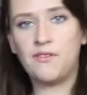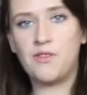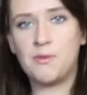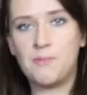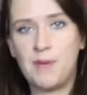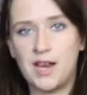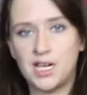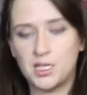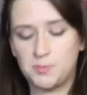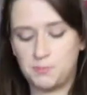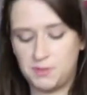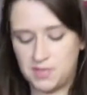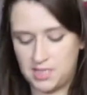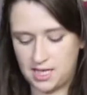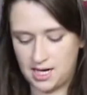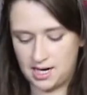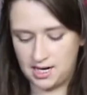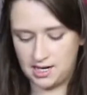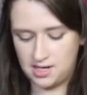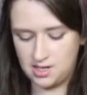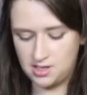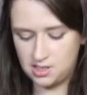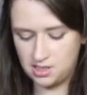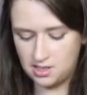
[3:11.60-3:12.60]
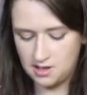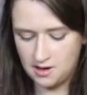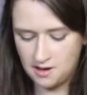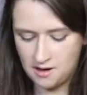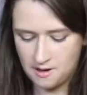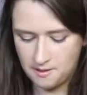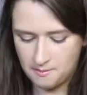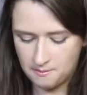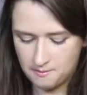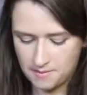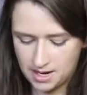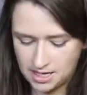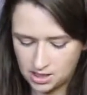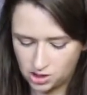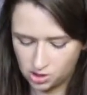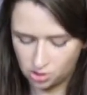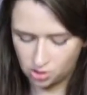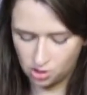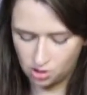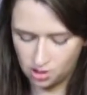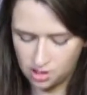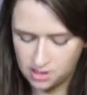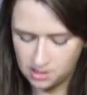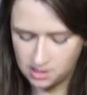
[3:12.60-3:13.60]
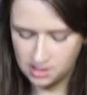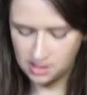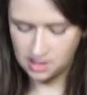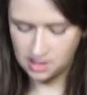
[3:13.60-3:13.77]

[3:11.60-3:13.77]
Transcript: for mashed potatoes, make sure